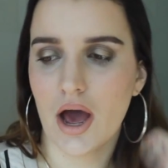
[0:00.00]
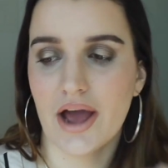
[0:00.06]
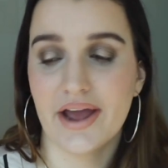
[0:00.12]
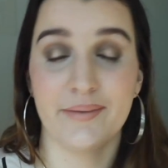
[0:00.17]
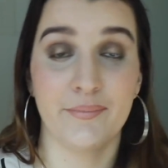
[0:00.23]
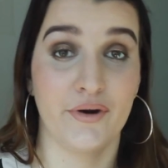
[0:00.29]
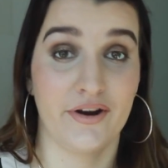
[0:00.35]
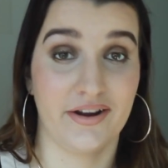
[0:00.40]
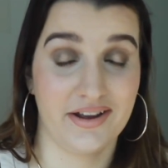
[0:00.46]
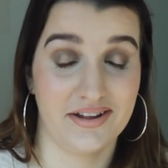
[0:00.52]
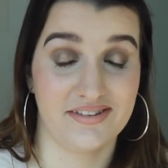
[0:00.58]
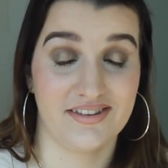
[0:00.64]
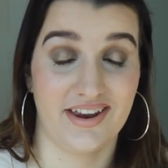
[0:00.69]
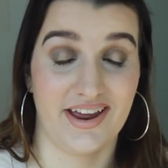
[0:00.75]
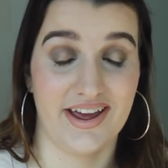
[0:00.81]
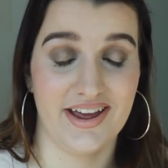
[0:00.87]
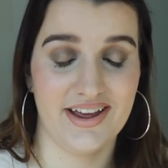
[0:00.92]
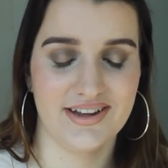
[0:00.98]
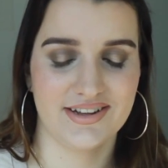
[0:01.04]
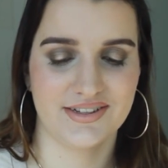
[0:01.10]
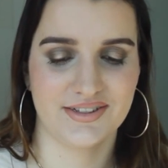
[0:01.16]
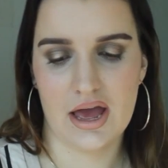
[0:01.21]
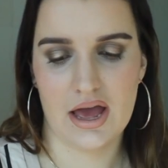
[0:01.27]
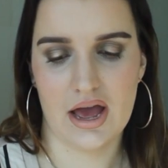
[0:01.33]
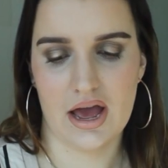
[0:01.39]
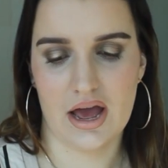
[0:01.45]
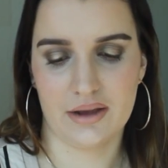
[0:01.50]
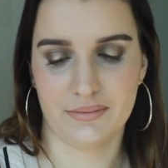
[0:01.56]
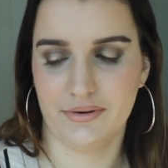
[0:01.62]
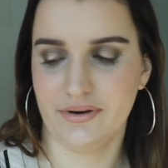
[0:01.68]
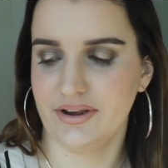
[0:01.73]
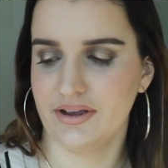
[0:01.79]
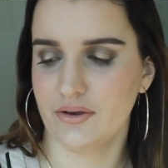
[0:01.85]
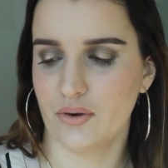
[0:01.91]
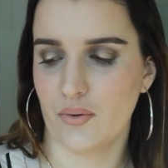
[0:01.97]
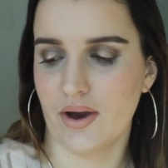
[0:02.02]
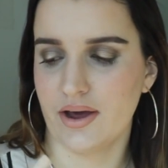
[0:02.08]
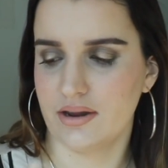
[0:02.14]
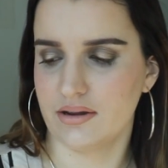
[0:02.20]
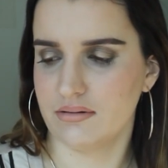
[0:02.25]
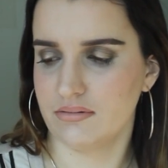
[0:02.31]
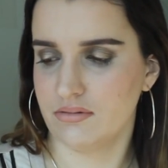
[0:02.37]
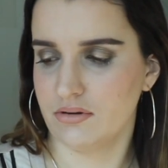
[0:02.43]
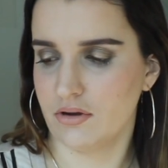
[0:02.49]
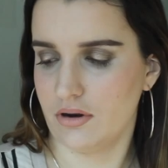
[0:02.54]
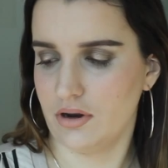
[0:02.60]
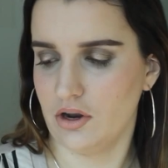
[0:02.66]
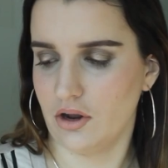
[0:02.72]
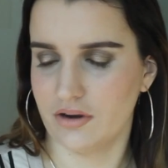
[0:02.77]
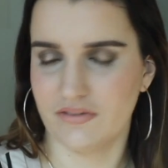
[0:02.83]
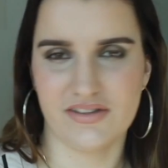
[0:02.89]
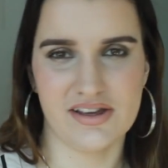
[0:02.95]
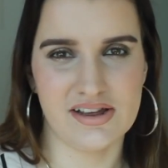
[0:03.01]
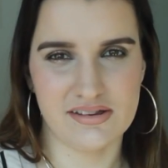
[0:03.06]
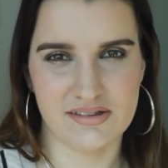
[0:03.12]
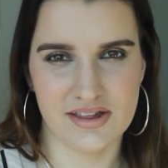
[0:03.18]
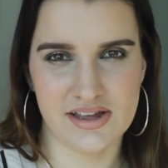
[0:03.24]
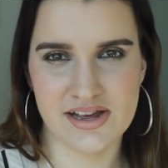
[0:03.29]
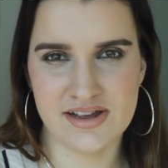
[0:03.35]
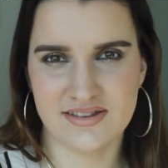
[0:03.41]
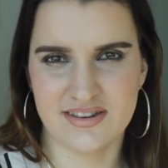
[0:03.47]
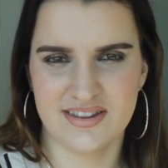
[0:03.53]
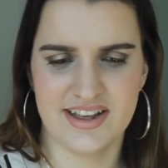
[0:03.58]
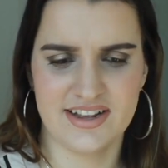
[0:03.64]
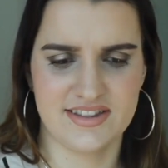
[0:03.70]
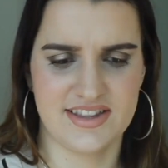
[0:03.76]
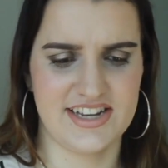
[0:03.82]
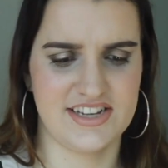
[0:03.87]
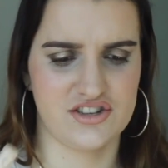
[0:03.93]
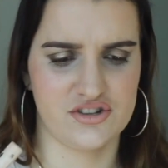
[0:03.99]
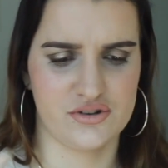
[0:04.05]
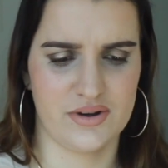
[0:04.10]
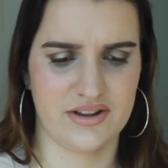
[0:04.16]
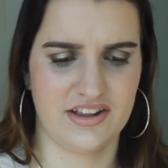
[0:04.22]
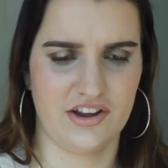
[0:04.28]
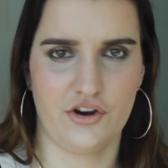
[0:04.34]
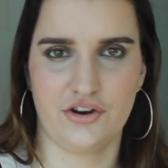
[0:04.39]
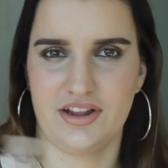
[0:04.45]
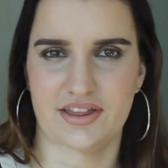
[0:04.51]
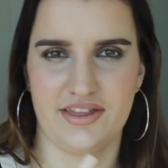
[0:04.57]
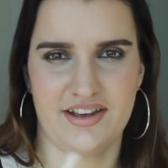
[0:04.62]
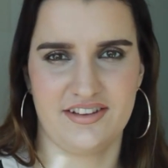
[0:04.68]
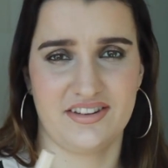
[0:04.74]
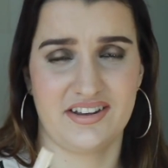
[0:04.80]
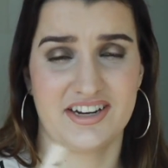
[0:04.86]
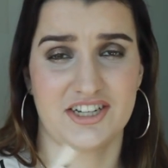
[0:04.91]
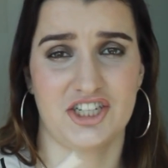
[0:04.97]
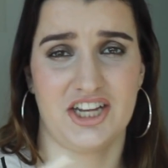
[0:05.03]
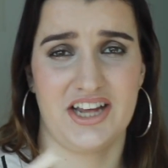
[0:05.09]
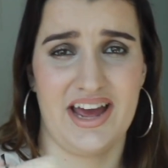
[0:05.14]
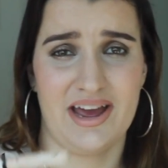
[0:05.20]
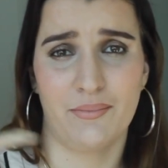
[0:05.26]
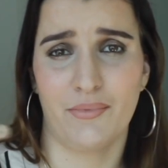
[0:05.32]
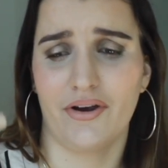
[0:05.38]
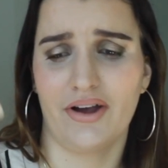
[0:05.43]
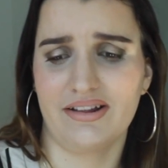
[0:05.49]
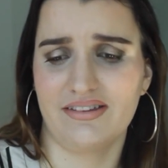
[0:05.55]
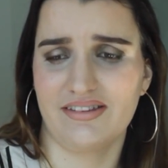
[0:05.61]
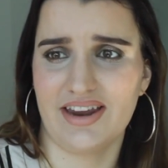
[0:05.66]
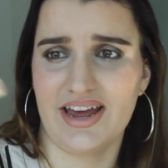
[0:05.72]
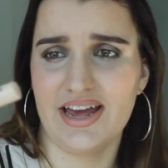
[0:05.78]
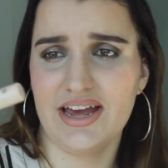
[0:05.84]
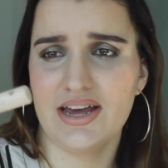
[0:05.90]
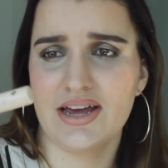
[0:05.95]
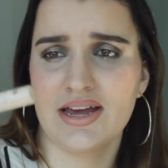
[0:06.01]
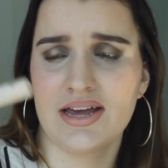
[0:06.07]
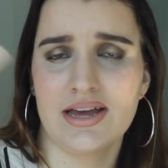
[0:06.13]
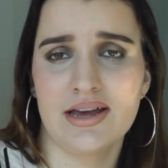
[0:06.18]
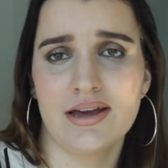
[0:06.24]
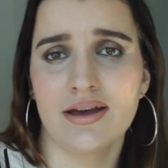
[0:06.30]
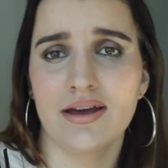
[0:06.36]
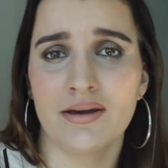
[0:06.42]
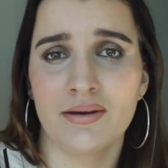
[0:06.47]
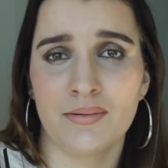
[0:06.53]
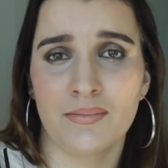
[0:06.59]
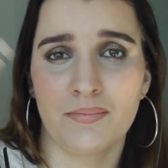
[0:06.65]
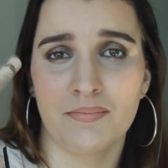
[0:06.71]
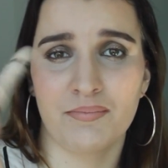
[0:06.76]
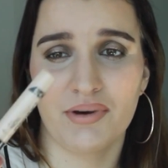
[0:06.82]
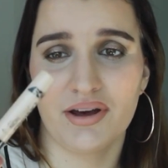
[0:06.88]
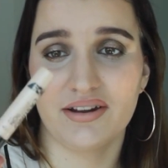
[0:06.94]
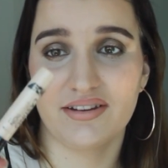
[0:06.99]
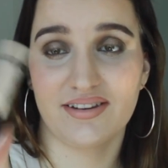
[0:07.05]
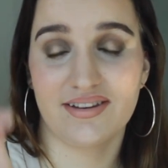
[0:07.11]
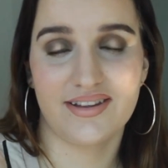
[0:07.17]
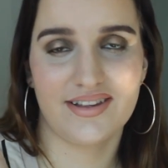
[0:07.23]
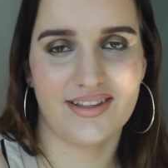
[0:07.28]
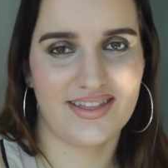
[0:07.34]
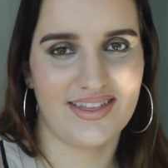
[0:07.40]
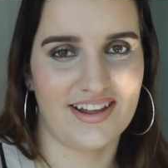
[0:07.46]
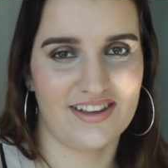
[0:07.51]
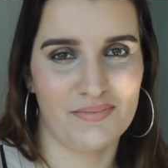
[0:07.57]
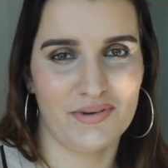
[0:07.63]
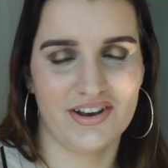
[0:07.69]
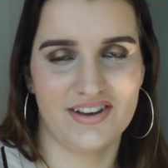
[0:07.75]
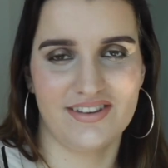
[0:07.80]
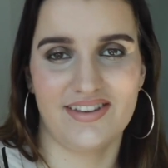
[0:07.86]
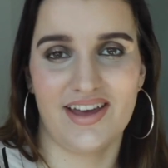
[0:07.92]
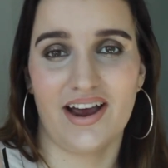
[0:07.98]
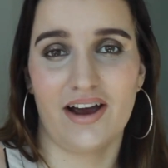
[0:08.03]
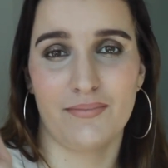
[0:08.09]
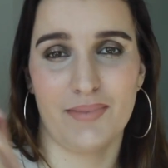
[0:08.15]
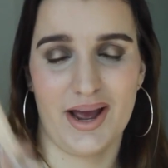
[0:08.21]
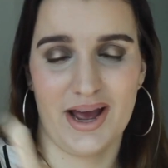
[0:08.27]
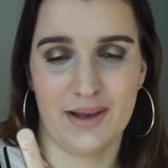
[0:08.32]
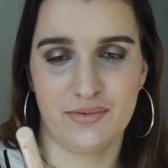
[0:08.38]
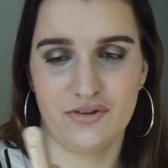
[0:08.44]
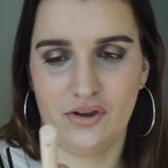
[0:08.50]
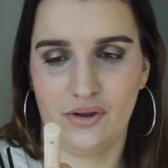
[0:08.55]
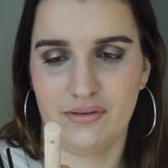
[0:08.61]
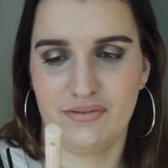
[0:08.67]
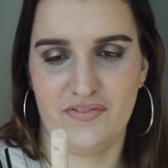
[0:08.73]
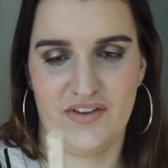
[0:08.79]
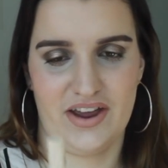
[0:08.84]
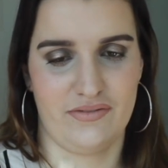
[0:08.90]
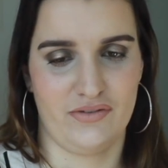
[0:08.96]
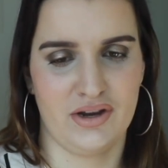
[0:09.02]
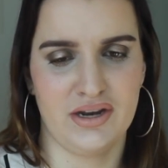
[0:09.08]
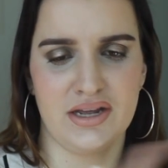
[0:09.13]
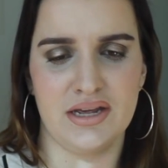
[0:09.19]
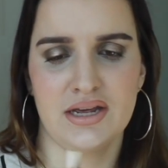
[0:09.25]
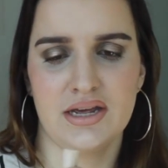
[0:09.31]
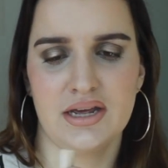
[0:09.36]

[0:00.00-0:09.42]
I am wearing it today. I'm wearing not a lot of these things. I think these 2 are the only things I actually am wearing today, but that's because they are my absolute favourite.